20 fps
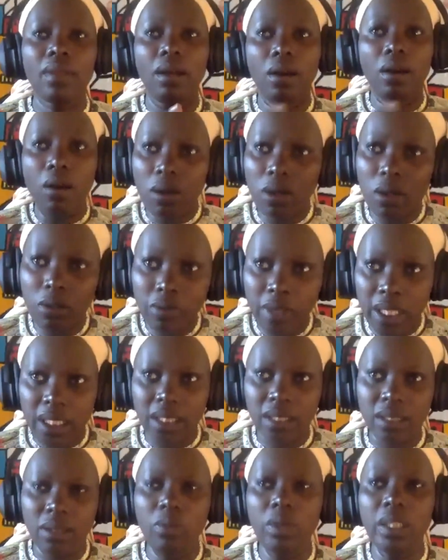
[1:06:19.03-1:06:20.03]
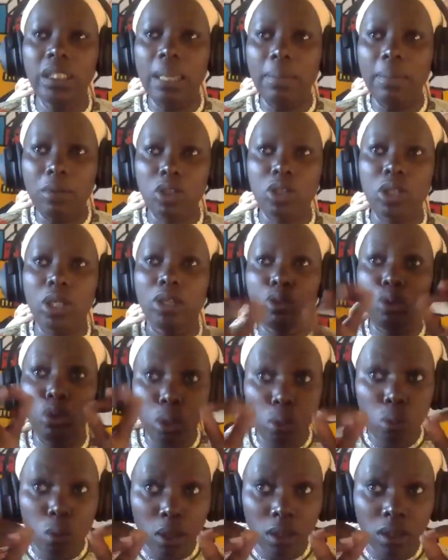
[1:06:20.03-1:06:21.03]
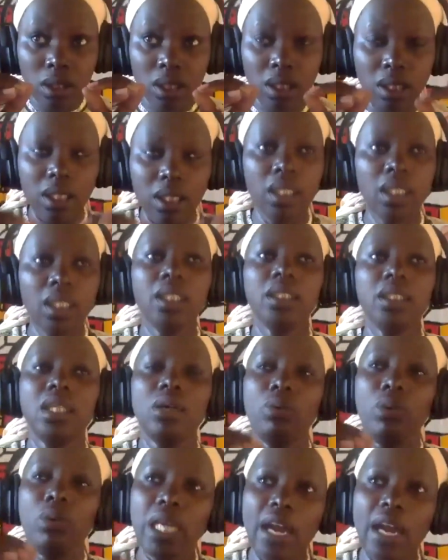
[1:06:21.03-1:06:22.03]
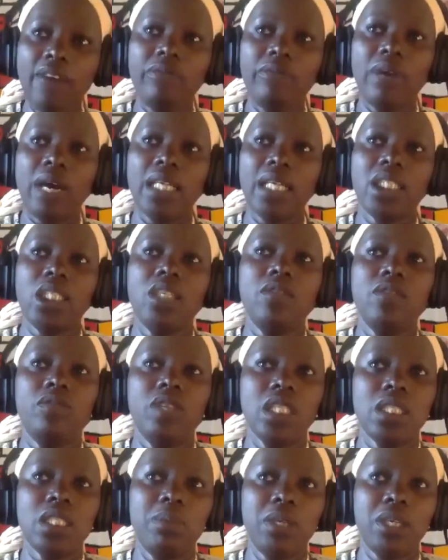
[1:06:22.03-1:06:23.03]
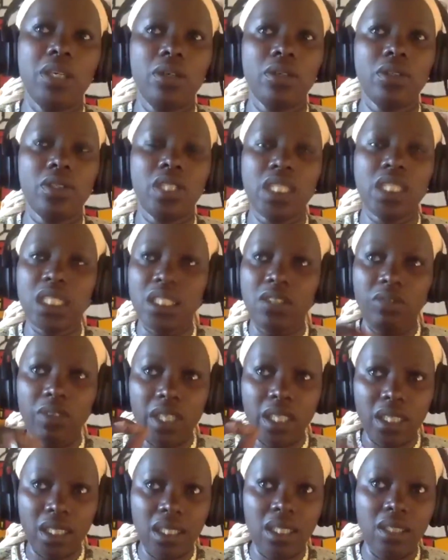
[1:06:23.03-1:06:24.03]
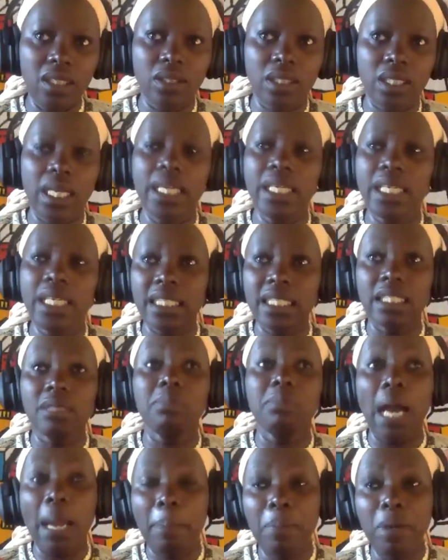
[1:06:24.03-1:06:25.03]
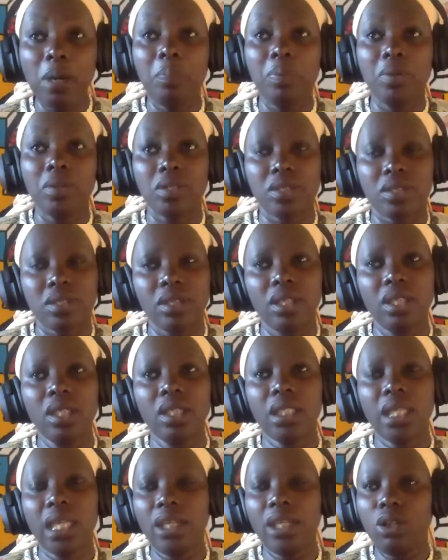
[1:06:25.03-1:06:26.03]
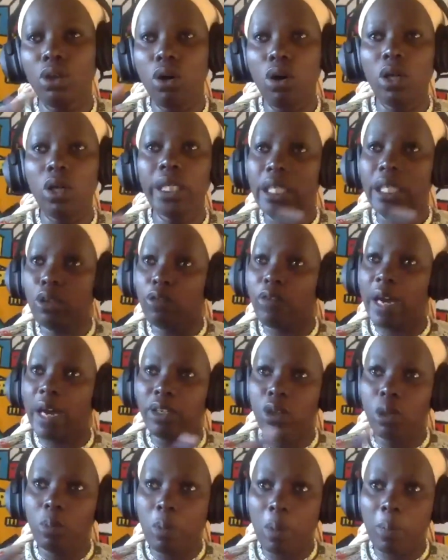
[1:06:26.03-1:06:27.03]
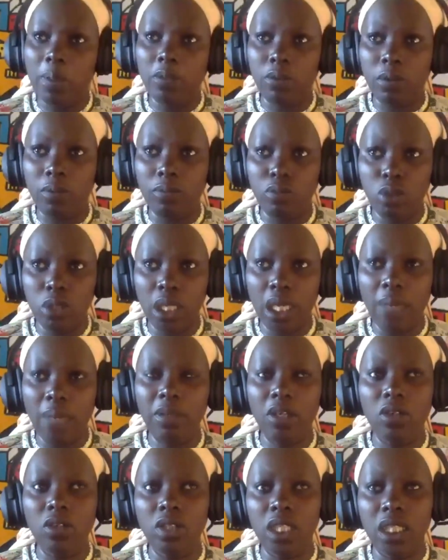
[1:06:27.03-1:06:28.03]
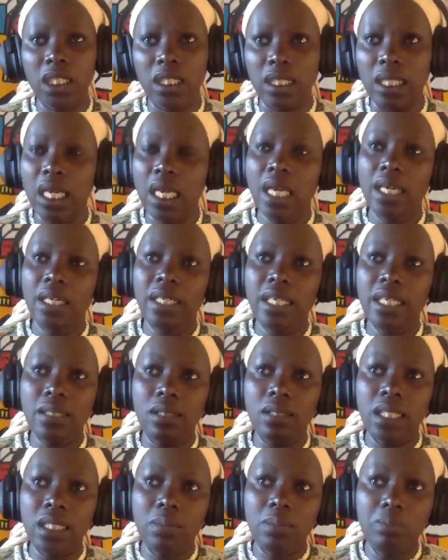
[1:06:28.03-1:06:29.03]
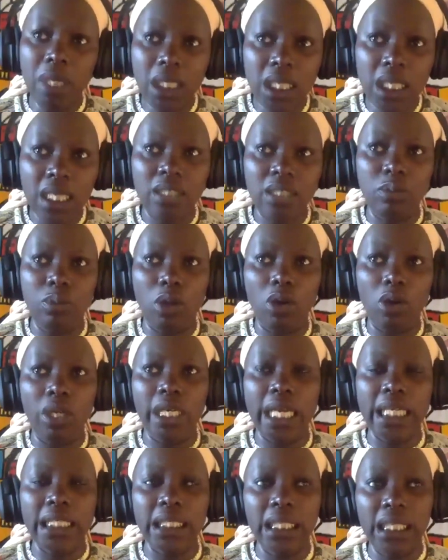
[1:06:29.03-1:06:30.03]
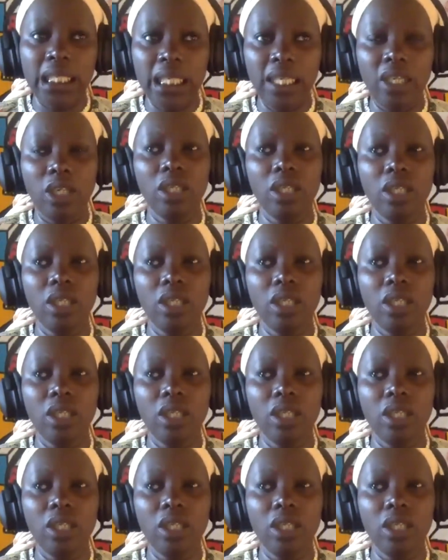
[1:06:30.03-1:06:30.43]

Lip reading: all of us will demonstrate to the world that we have achieved this, because this is very serious and this is my purpose. And you all need to find your purpose from today, because these meetings we're organizing here,